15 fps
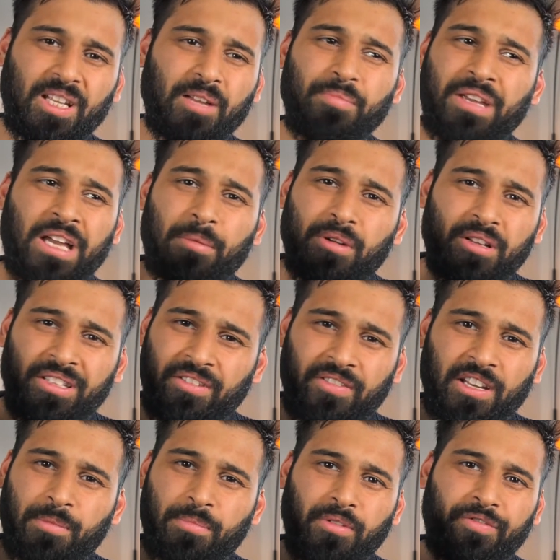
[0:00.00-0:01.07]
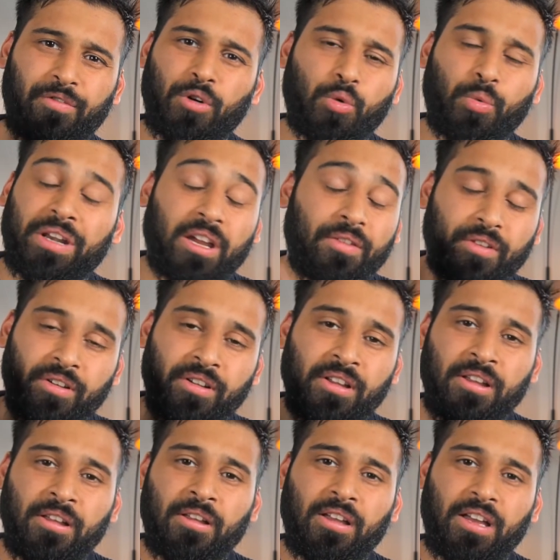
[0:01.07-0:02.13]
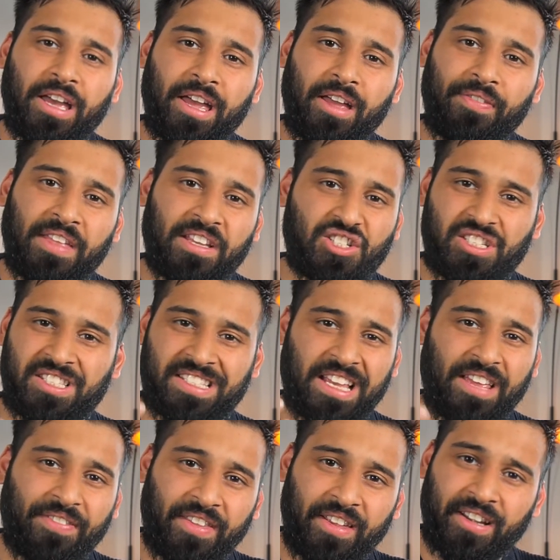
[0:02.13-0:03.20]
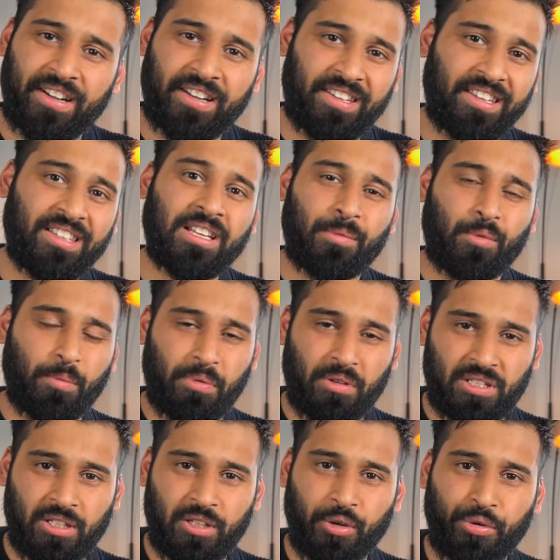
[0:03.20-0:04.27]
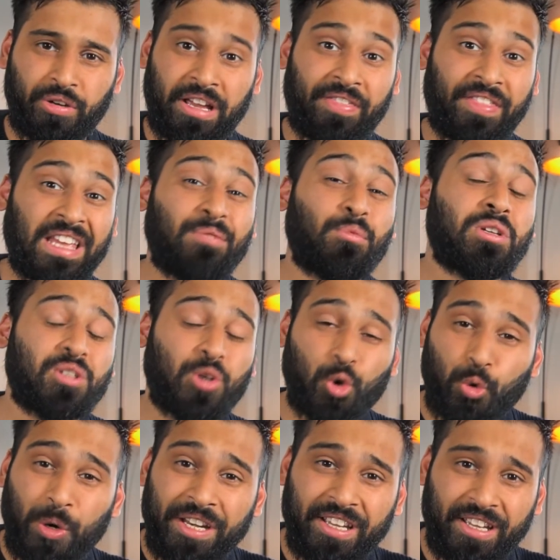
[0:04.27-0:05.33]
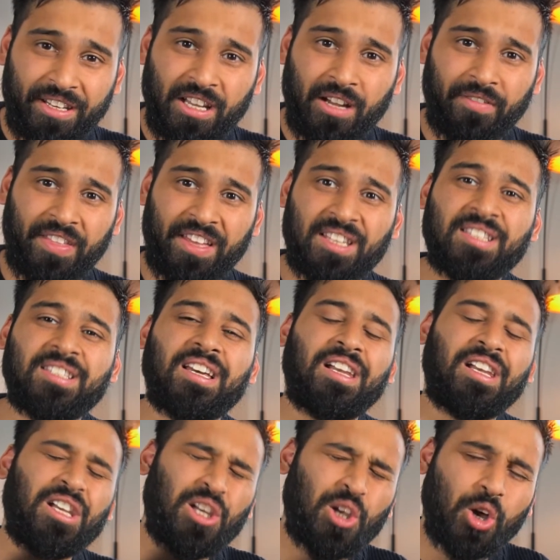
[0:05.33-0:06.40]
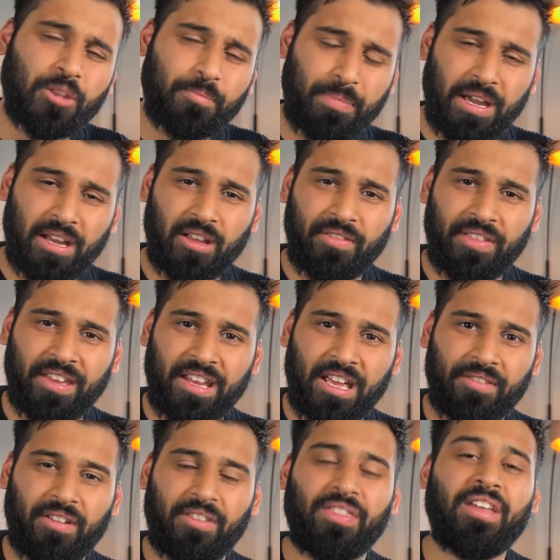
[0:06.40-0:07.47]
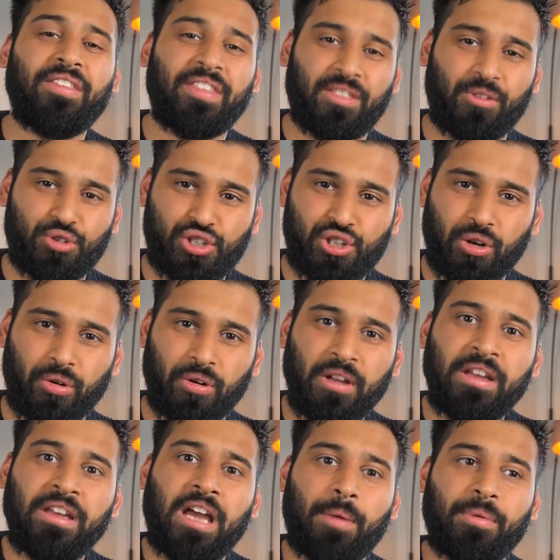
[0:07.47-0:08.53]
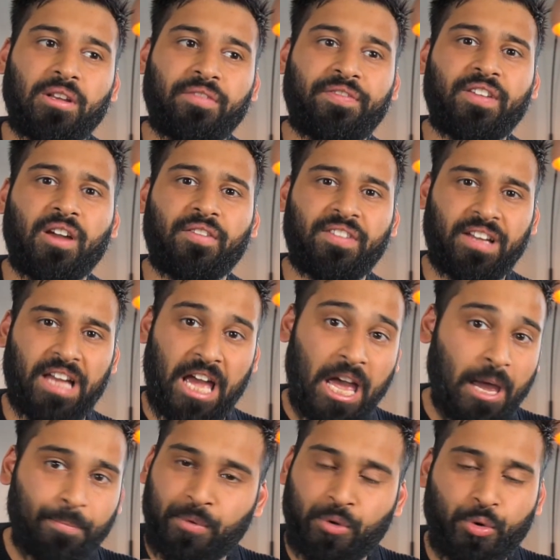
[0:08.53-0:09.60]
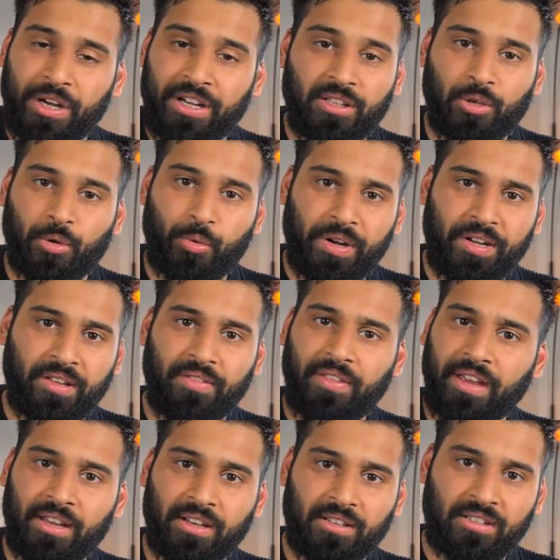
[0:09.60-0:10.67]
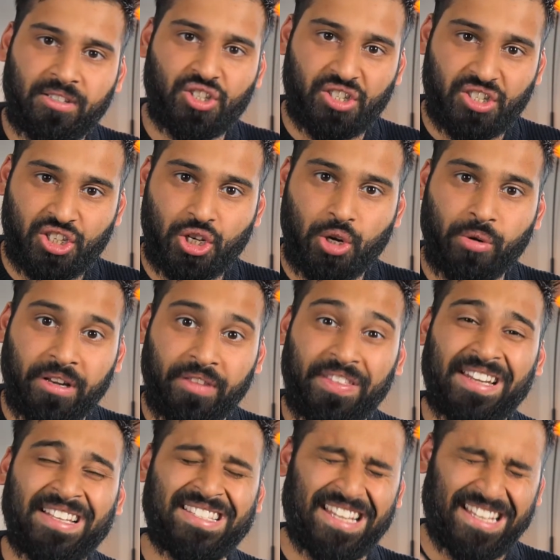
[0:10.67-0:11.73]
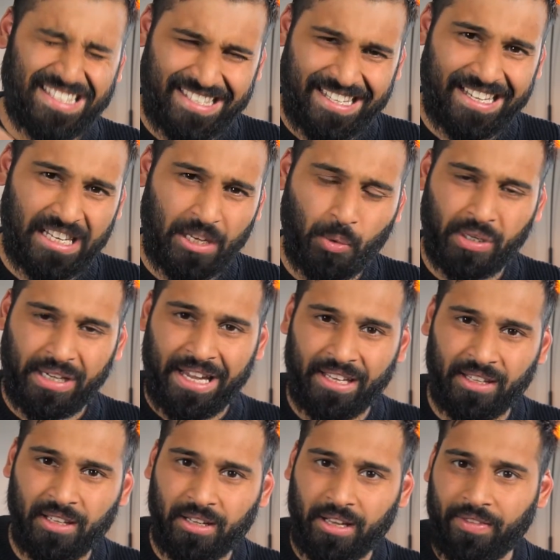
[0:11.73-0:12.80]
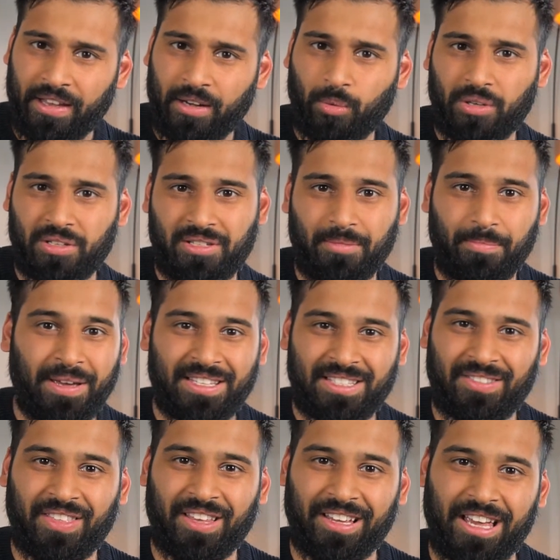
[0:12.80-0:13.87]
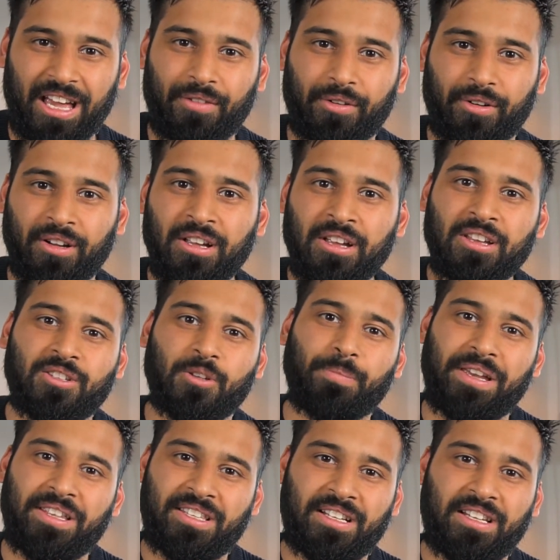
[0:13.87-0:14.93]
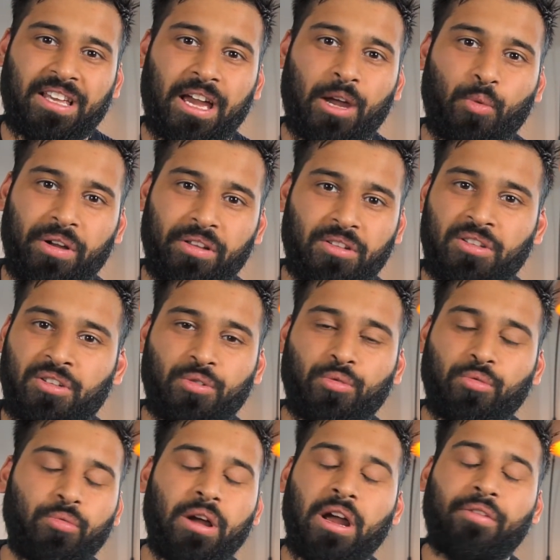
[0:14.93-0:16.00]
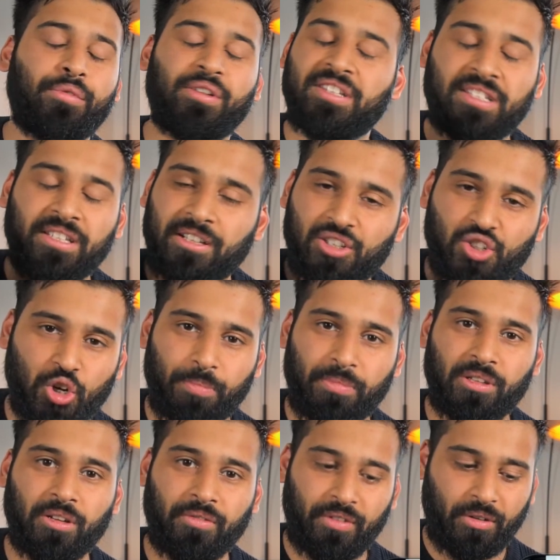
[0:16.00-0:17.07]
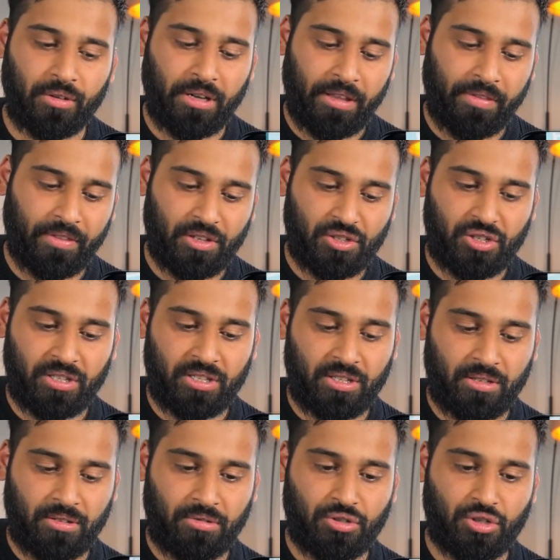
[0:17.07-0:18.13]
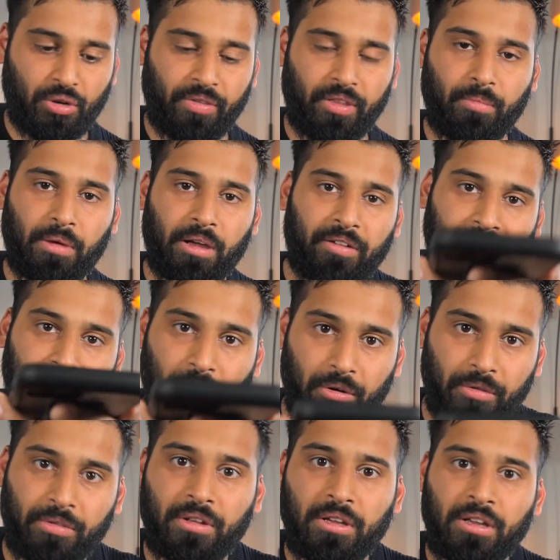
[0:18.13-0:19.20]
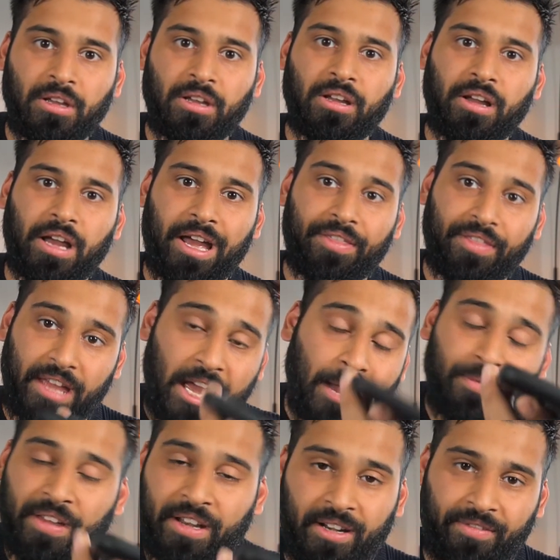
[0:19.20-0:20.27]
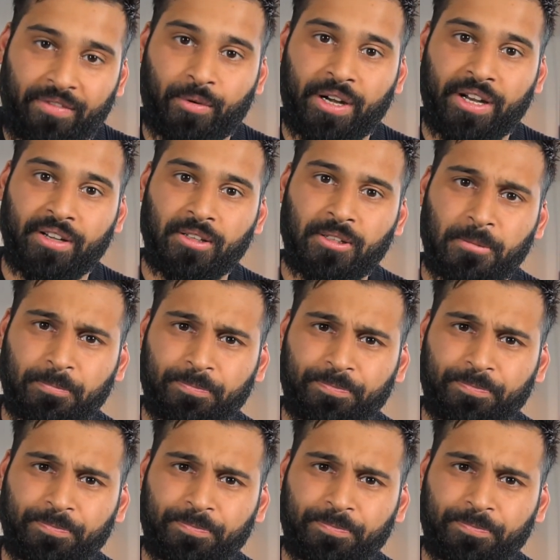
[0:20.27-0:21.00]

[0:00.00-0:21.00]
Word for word: become a developer for whatever, and they just sent their GitHub repository, and that was already enough. That's a lot better than having nothing to show. I mean, if you have an app created already, then just show it, and that is exactly what I did, and that was the best thing ever. So basically I went to every single job interview and just showed them my phone and the app that I've created.